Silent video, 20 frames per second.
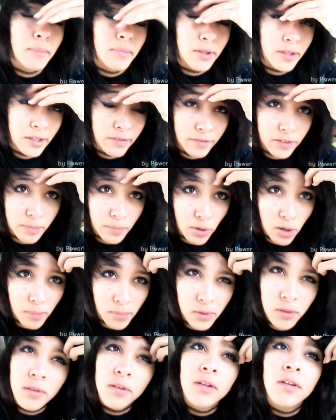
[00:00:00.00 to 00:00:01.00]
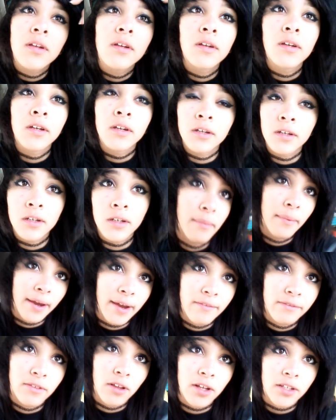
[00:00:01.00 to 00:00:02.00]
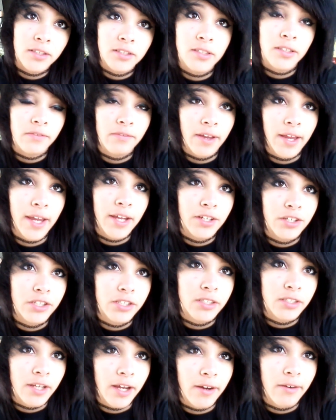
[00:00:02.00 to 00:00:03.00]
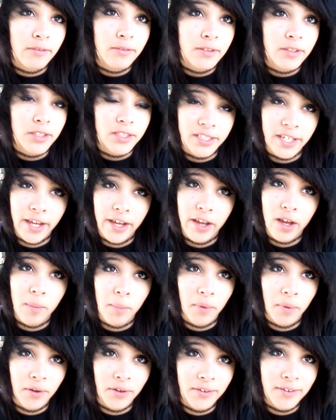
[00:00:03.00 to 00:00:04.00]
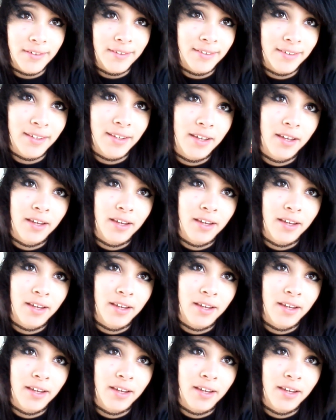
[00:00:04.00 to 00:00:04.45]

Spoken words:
I believe it's purple. I have lots of gauges now to stack up on.